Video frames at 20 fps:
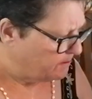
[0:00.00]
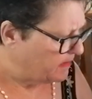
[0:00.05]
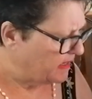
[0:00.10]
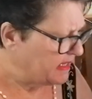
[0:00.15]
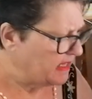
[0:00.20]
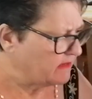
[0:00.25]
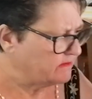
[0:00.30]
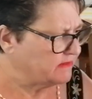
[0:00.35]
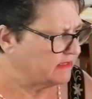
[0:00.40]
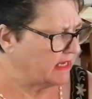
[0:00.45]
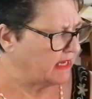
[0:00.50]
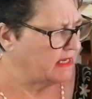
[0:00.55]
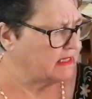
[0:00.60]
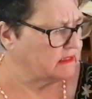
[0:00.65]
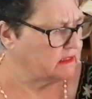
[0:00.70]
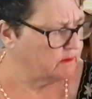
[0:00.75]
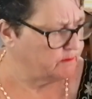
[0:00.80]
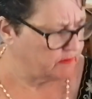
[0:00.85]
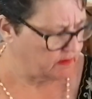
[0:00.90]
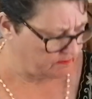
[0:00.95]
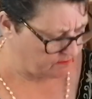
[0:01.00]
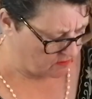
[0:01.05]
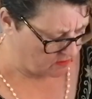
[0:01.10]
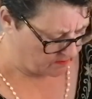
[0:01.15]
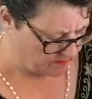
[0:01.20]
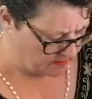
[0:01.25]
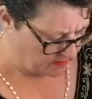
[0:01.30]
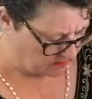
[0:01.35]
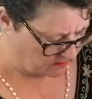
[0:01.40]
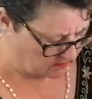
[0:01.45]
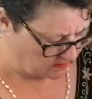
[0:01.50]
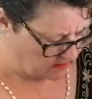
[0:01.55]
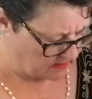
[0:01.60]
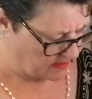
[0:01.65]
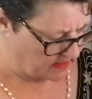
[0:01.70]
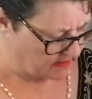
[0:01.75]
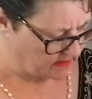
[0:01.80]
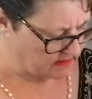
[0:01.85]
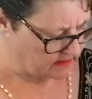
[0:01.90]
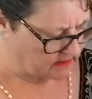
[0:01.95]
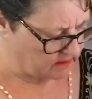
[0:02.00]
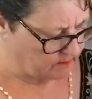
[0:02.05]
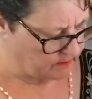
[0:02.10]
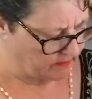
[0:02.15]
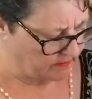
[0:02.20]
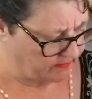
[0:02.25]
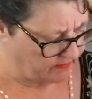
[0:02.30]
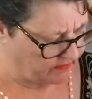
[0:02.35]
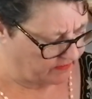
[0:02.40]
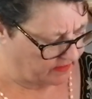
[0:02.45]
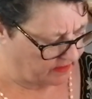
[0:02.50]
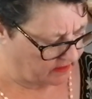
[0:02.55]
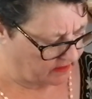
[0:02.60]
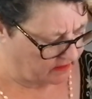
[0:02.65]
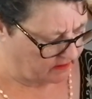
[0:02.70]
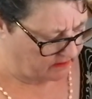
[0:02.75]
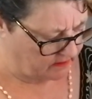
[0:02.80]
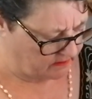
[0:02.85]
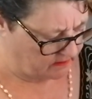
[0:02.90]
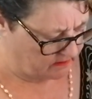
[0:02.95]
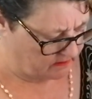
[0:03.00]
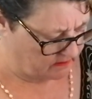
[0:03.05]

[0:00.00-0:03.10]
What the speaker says: Might have to add a little bit more milk to that, it's a little bit thick.